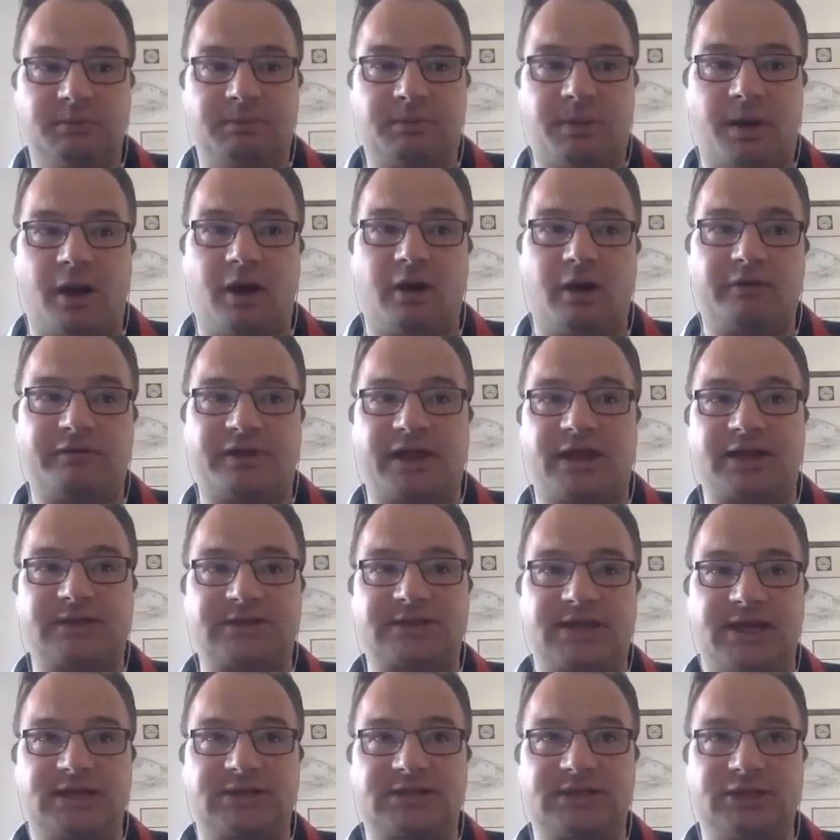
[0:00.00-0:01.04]
part of that
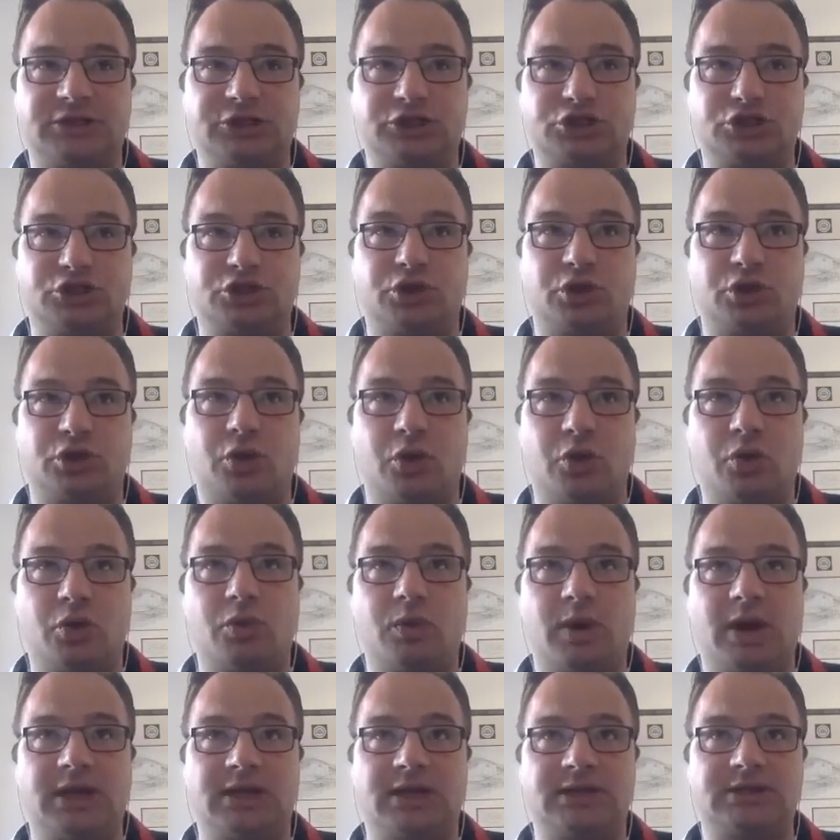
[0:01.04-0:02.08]
testing should
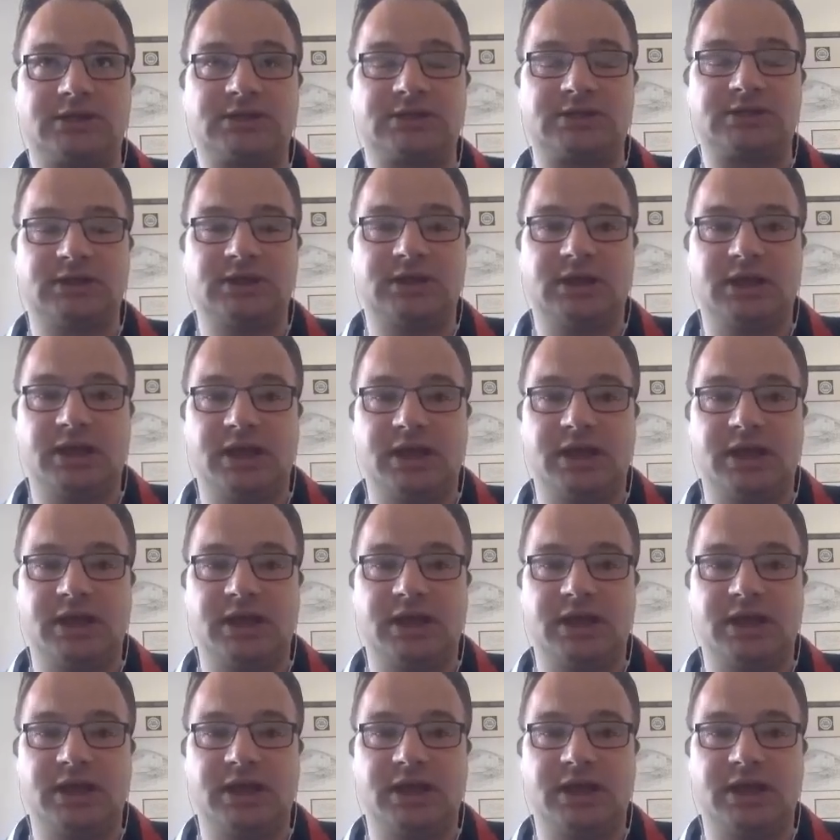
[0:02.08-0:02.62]
always